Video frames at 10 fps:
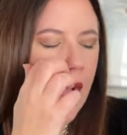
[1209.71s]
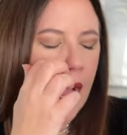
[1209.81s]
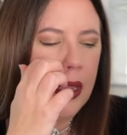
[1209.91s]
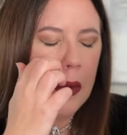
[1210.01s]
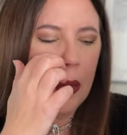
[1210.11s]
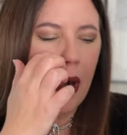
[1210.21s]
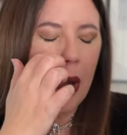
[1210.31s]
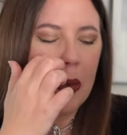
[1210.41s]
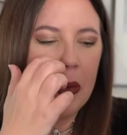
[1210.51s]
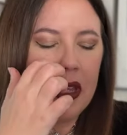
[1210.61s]
You know,
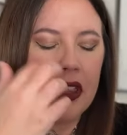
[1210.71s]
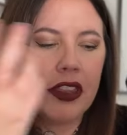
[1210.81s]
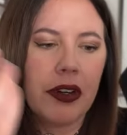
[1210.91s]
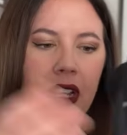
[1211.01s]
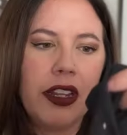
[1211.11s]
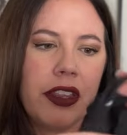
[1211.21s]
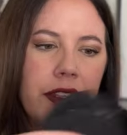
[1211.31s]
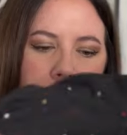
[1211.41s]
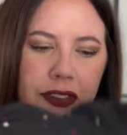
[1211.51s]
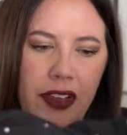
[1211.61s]
probably thirty to
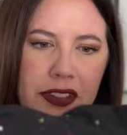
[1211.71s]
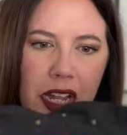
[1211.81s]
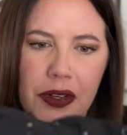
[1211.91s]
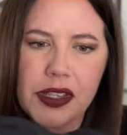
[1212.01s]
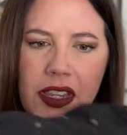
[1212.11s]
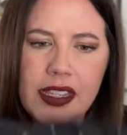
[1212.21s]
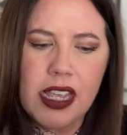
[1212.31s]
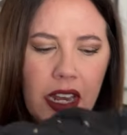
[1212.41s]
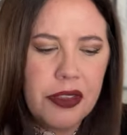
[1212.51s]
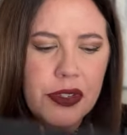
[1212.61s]
thirty-five dollars on this.
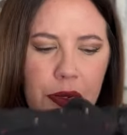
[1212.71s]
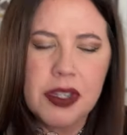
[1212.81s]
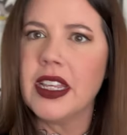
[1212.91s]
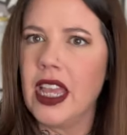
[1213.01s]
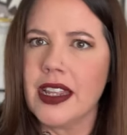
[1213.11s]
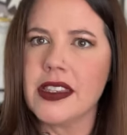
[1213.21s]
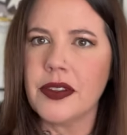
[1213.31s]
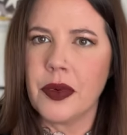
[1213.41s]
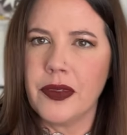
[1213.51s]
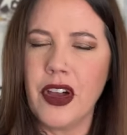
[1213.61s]
And Other Stories, again, it's a
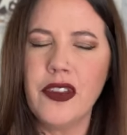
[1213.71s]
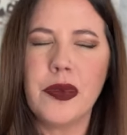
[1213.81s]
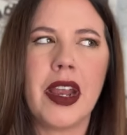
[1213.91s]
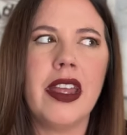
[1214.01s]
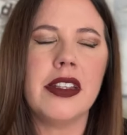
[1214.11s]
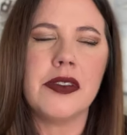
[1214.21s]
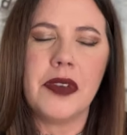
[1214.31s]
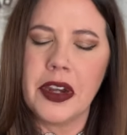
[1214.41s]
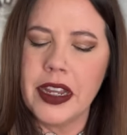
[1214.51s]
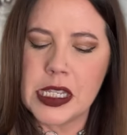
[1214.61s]
Revolve brand. It's
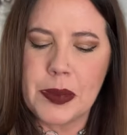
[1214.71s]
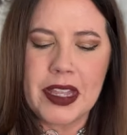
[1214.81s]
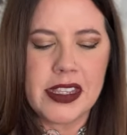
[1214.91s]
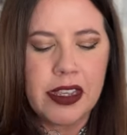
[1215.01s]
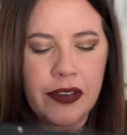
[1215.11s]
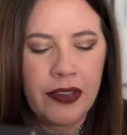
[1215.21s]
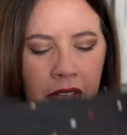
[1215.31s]
very expensive.